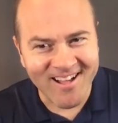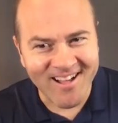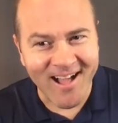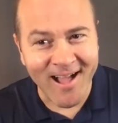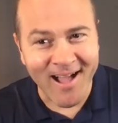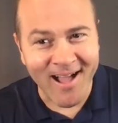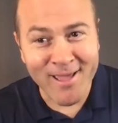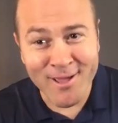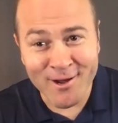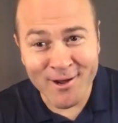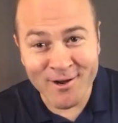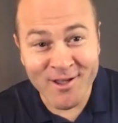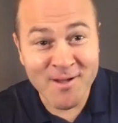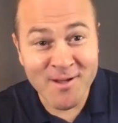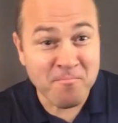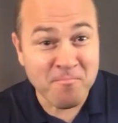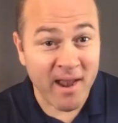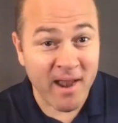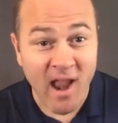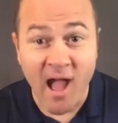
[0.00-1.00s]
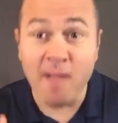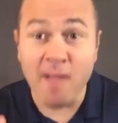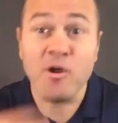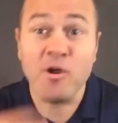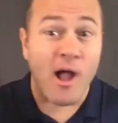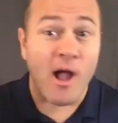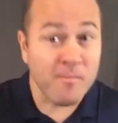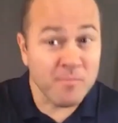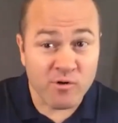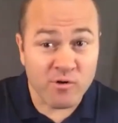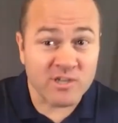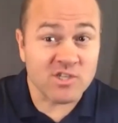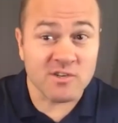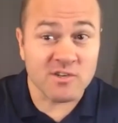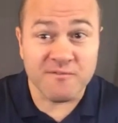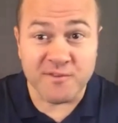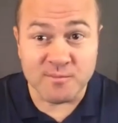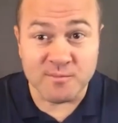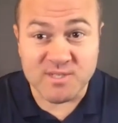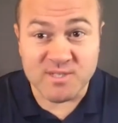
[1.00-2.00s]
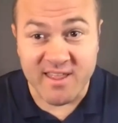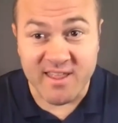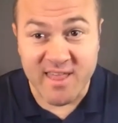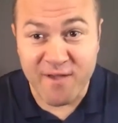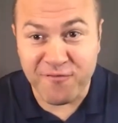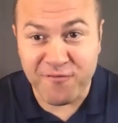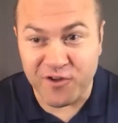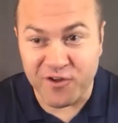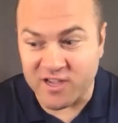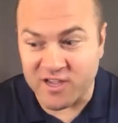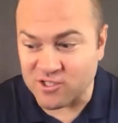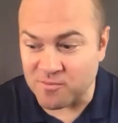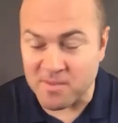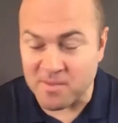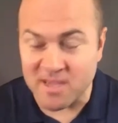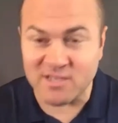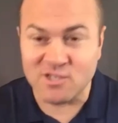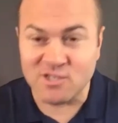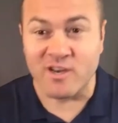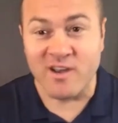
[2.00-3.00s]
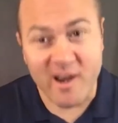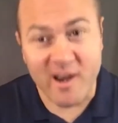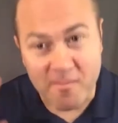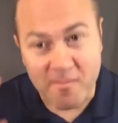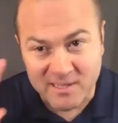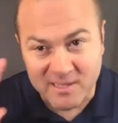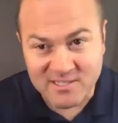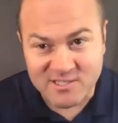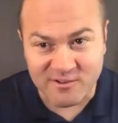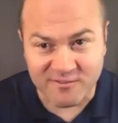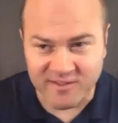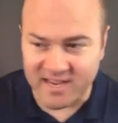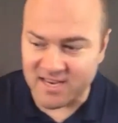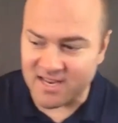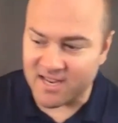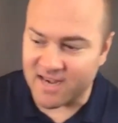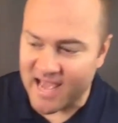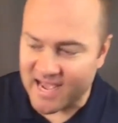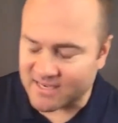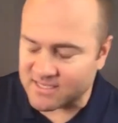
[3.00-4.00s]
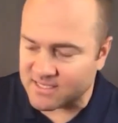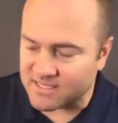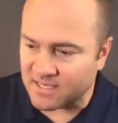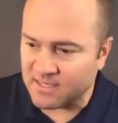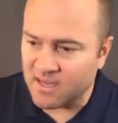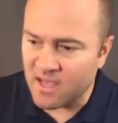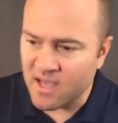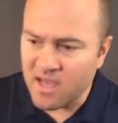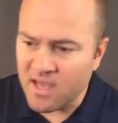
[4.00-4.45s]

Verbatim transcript: I hear you. But I, am originally from South Africa, as you mentioned, not a Pennsylvanian accent.